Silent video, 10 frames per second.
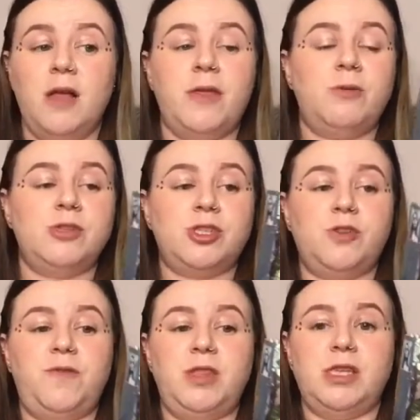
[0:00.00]
There was
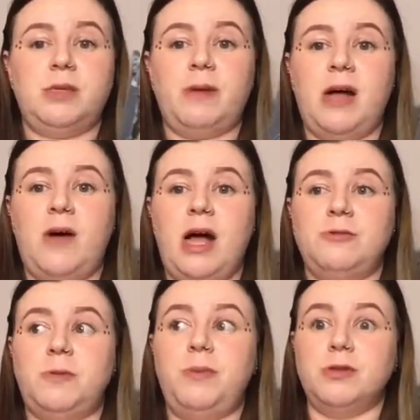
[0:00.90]
stuff in this about how
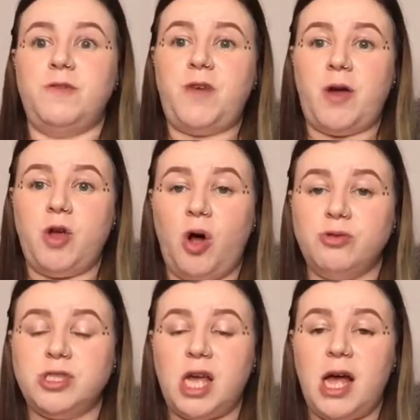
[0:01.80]
to build a fairy
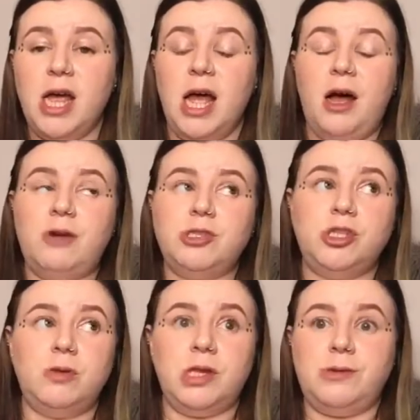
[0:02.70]
altar, how to
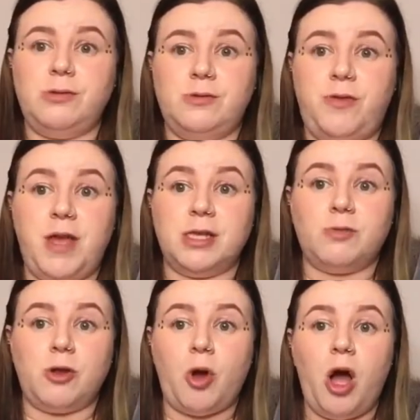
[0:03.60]
do little things
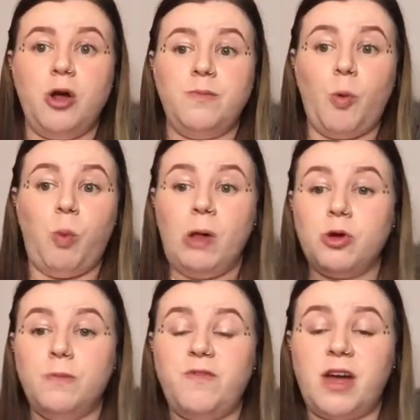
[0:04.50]
around your home that
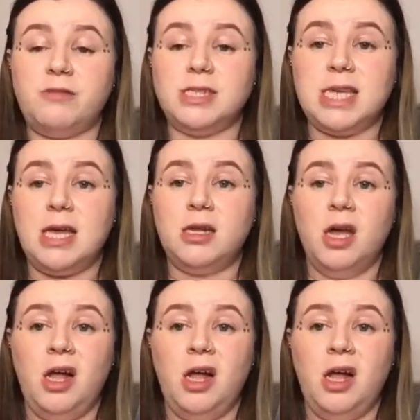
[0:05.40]
welcome fairies in.